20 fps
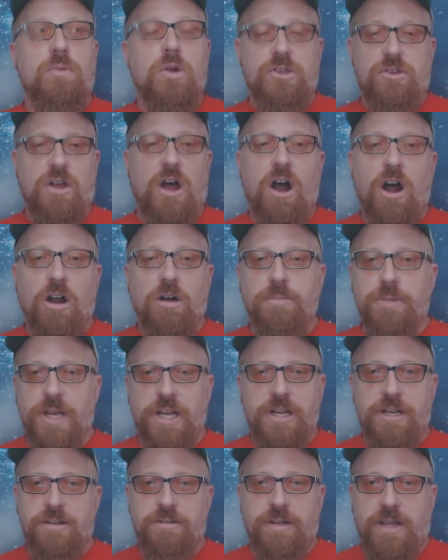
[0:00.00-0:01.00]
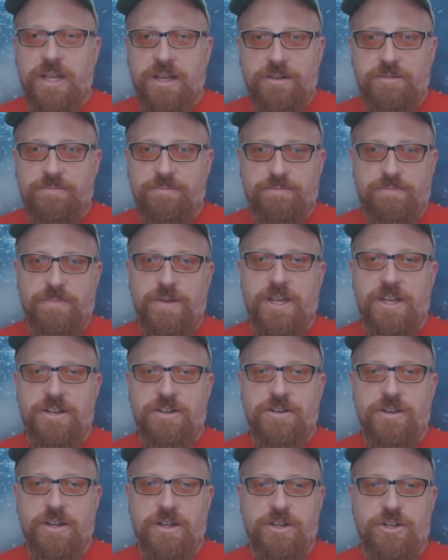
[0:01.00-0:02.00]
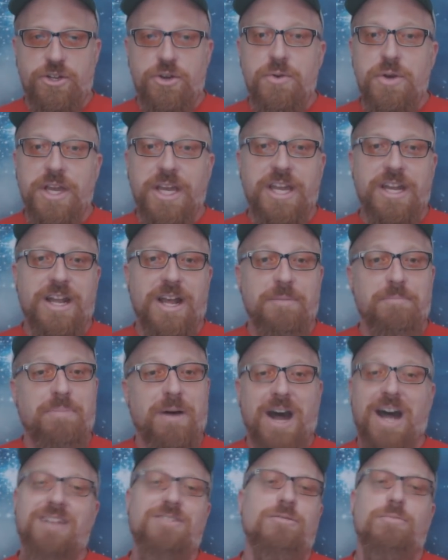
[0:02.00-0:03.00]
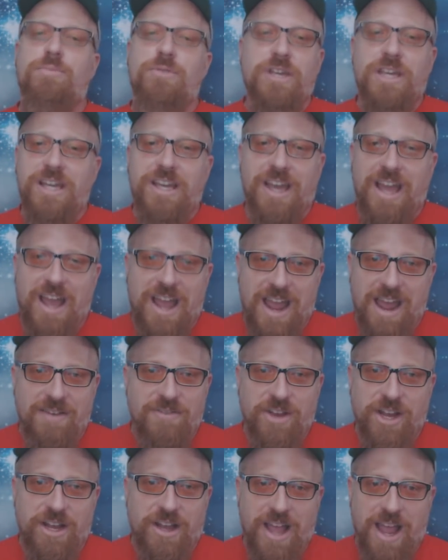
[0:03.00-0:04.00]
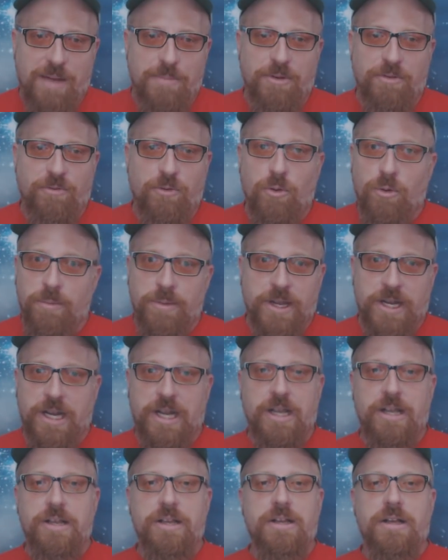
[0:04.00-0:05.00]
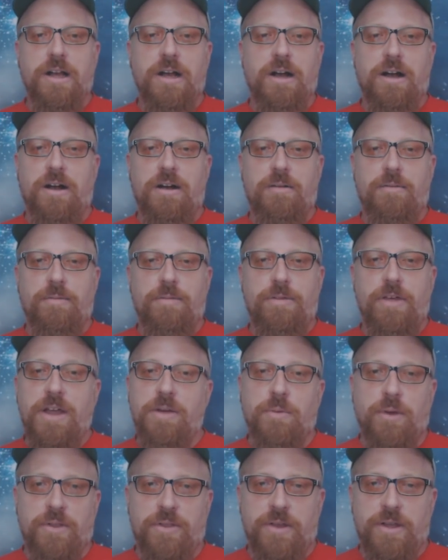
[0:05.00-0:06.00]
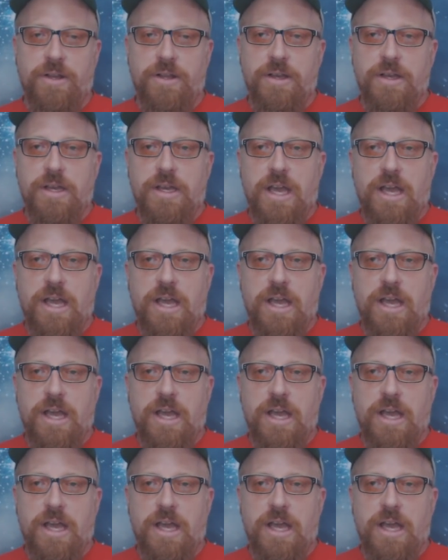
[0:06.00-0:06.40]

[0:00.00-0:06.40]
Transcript: what's the harm in doing it and possibly having a habit-forming thing with it?